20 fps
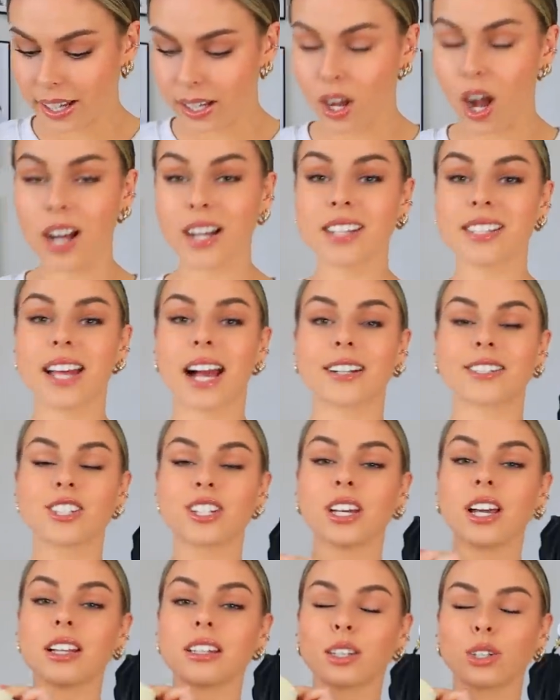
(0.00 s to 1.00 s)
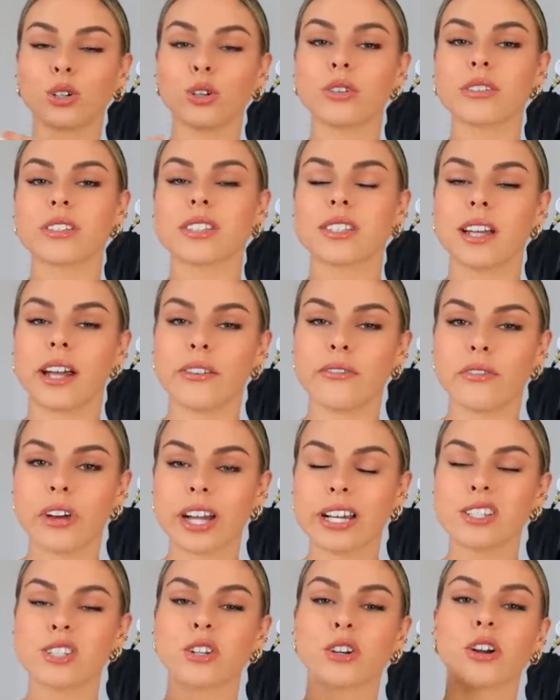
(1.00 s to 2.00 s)
I got is actually a little sun
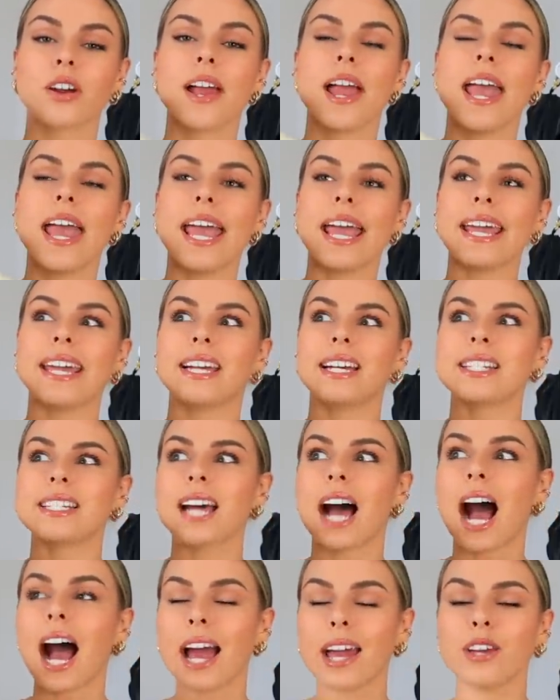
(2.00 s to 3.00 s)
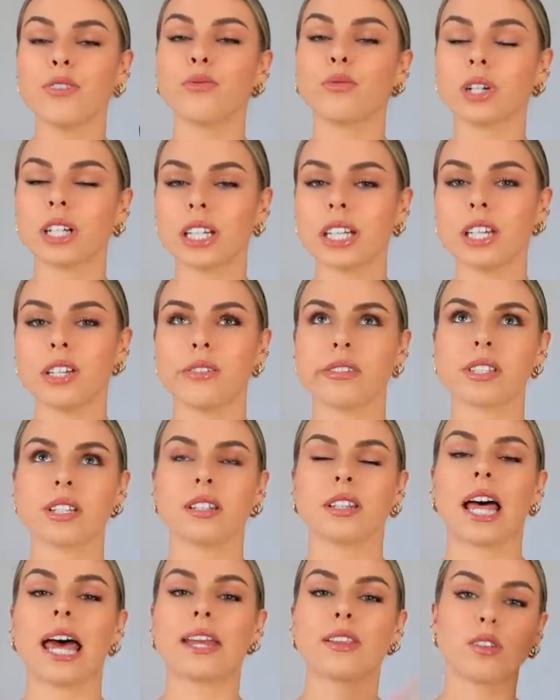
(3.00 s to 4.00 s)
visor, and I really used to
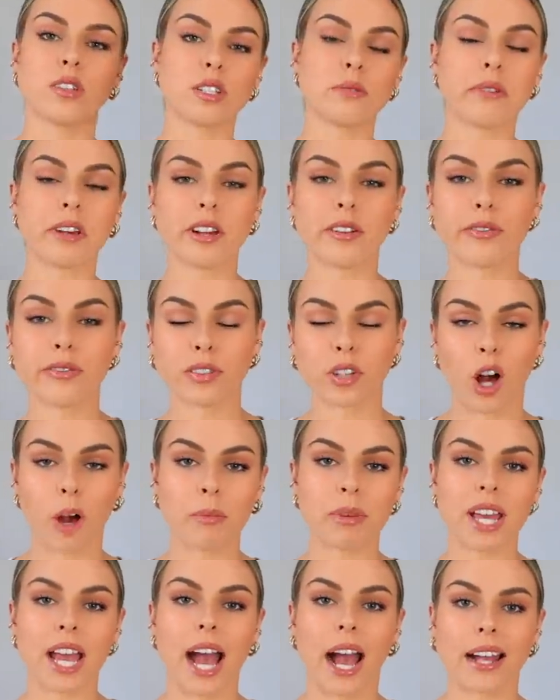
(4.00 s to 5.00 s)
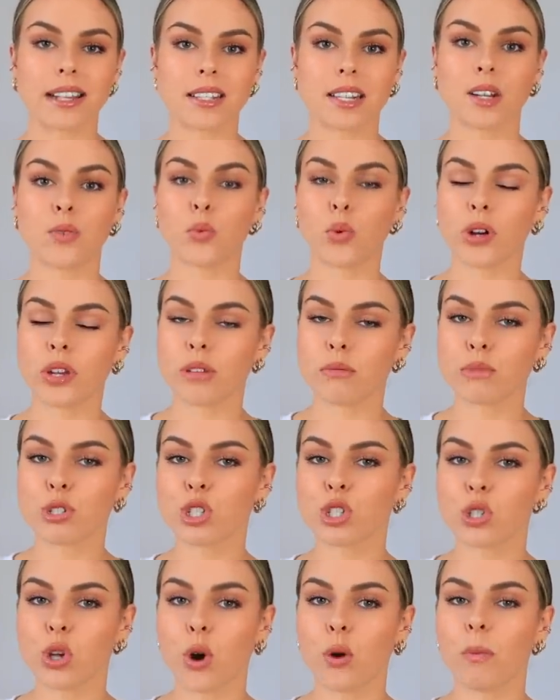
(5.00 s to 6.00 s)
like those big floppy hats and I wore them
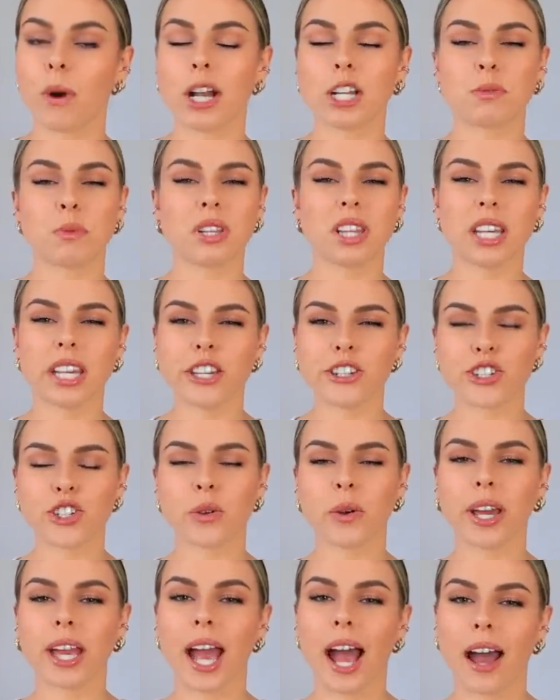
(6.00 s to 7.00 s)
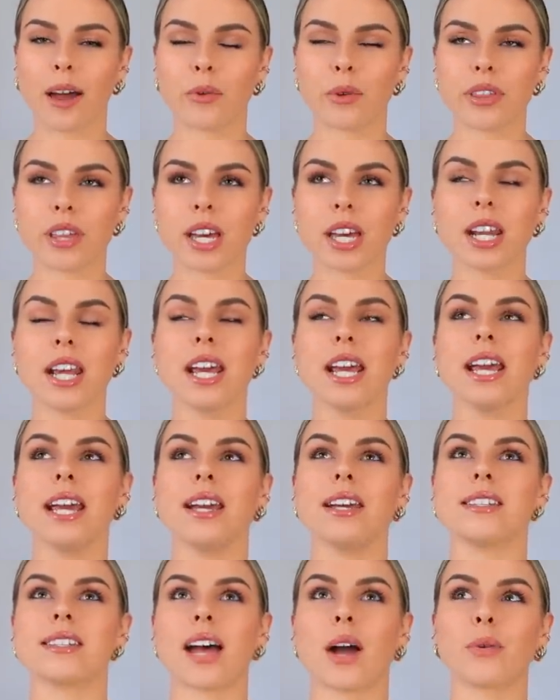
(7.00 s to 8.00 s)
so much, but the issue I had with it
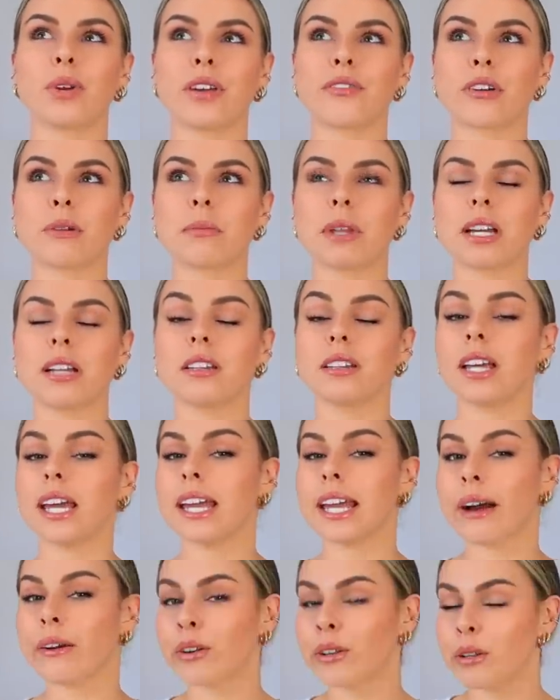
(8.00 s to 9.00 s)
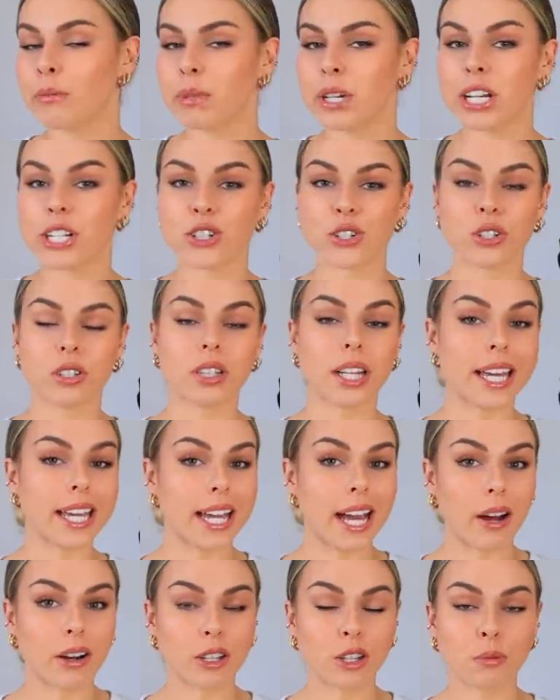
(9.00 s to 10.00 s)
is that whenever I'm like laying out on the beach or laying
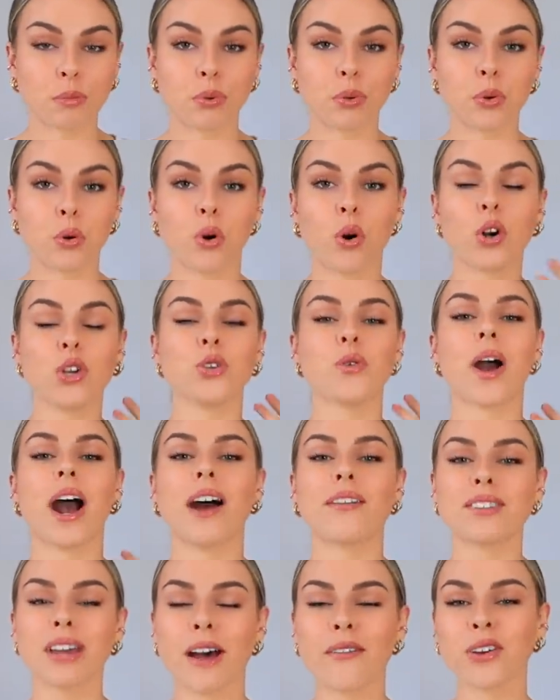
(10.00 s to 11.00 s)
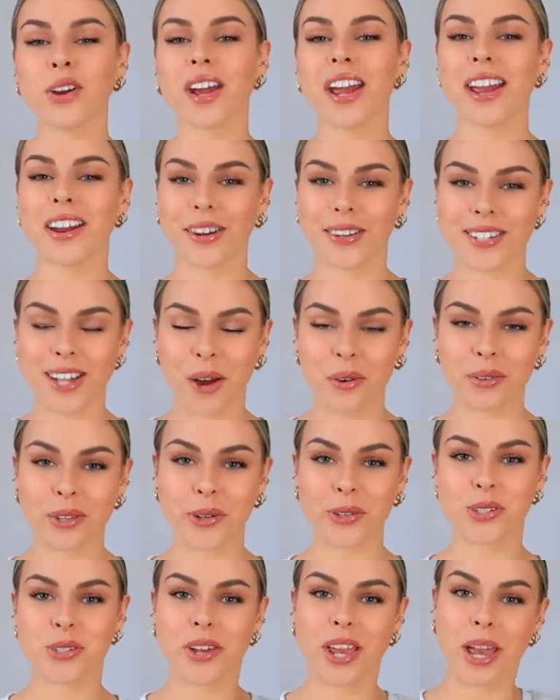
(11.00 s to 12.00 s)
out at the pool, you have to have your hair down with
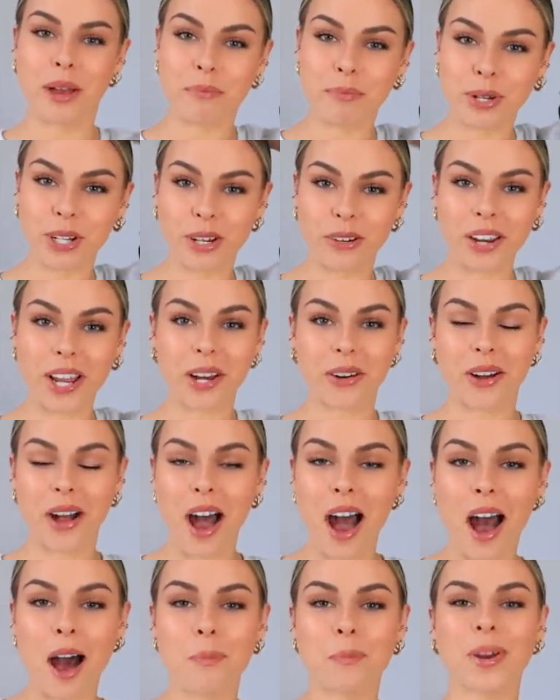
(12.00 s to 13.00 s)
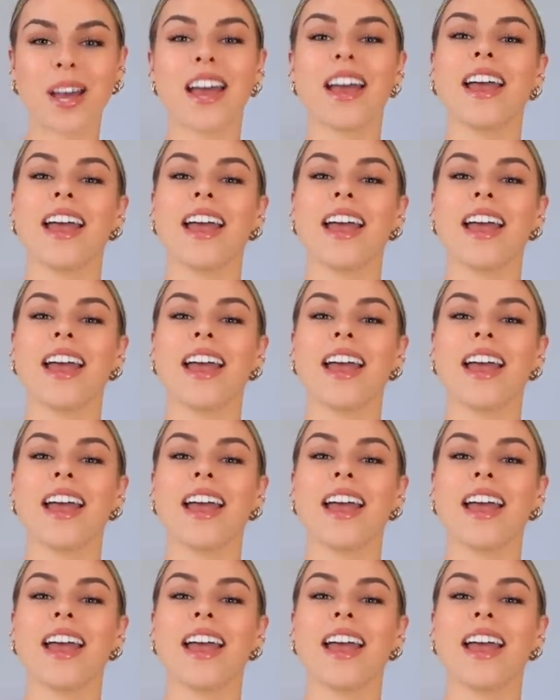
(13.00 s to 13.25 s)
those. You can't put your hair up.